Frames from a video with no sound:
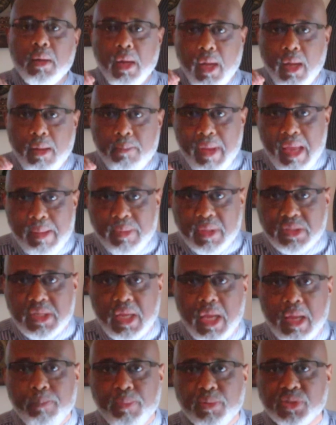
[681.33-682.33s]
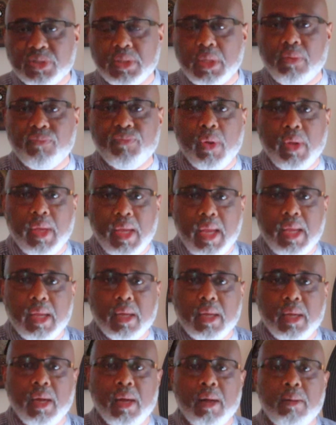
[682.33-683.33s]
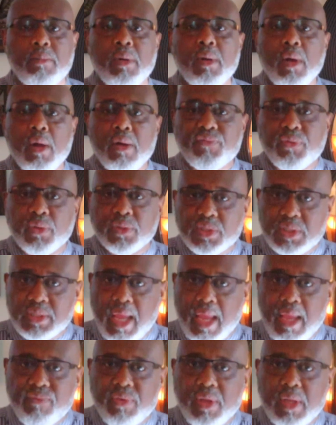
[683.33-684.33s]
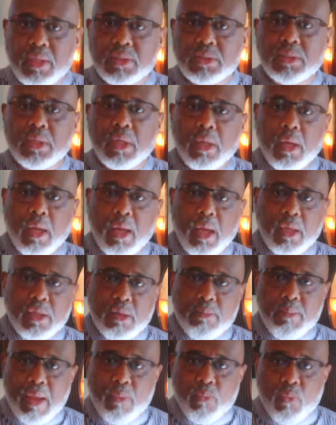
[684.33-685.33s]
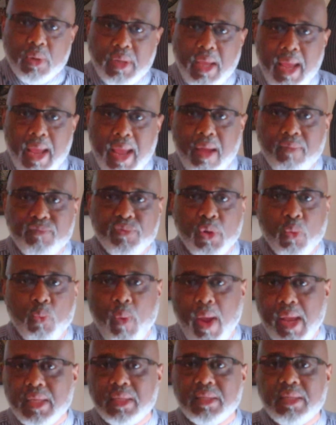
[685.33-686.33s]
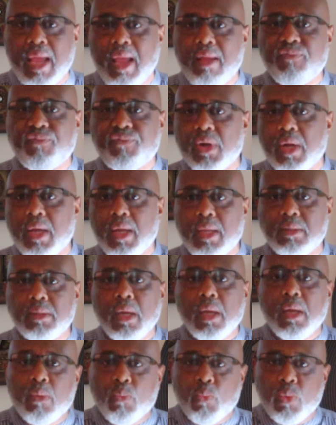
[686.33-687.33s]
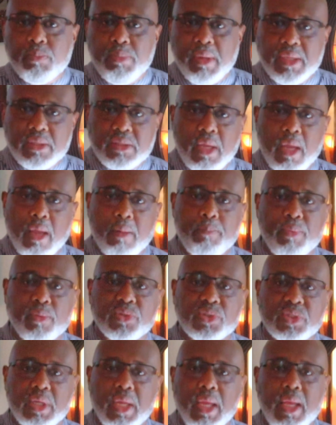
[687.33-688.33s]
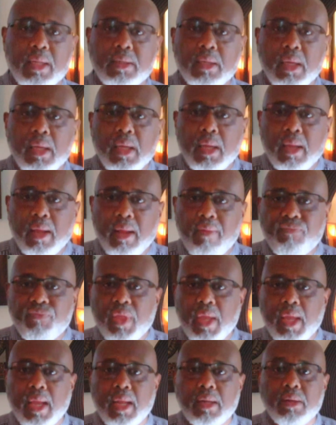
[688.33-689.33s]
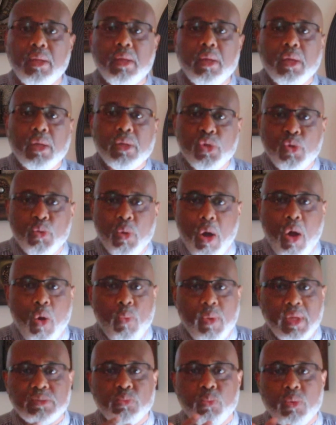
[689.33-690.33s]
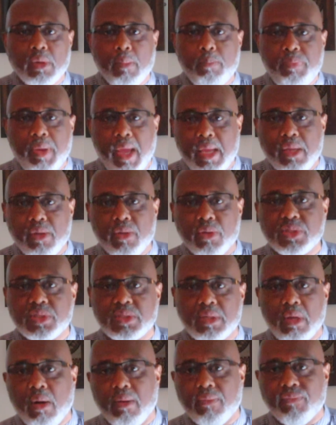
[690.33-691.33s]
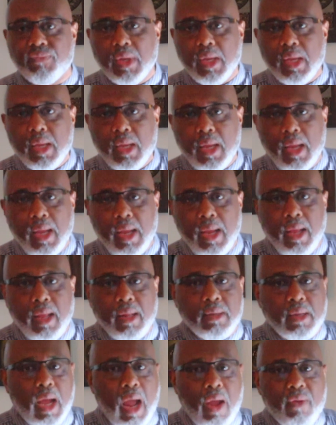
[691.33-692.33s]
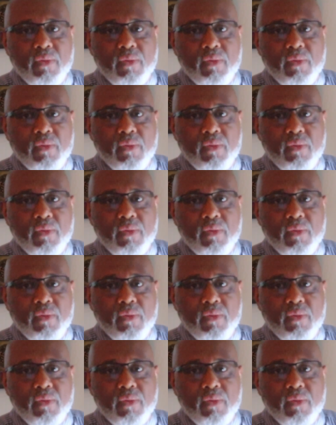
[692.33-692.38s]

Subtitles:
maybe 10% of your income for savings. You may want to have your rainy day fund would be 10%, and then you always want to pay yourself. And I